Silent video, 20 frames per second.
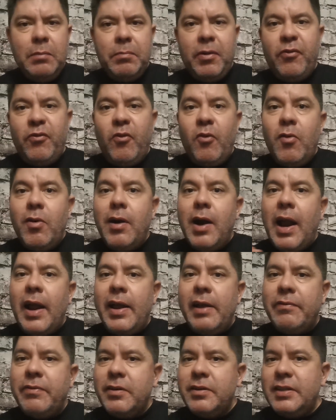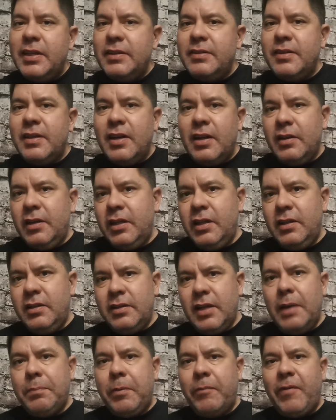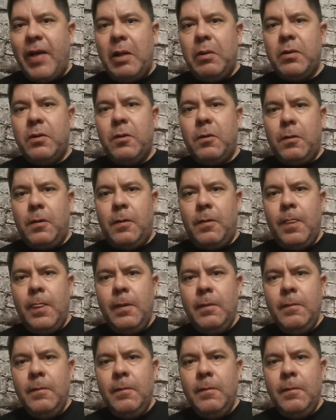before I ever tasted any type of alcohol.